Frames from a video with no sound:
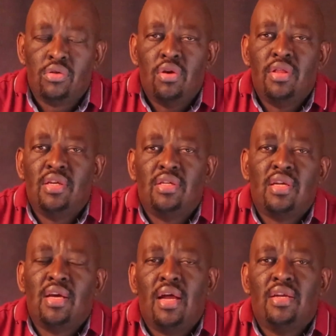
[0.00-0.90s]
So in this
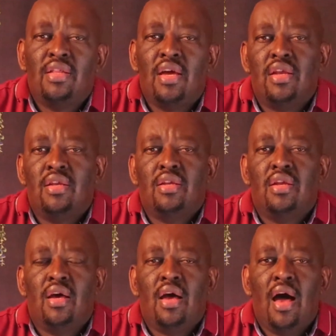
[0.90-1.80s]
regard then,
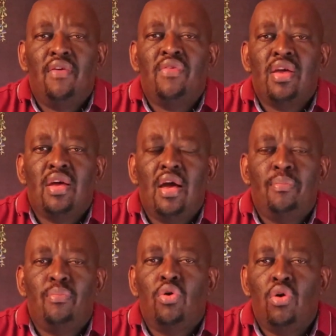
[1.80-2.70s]
having a
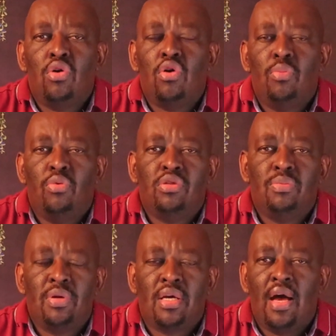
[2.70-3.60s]
blog
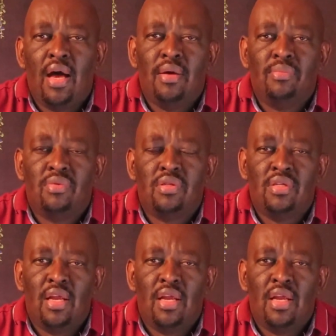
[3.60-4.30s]
almost becomes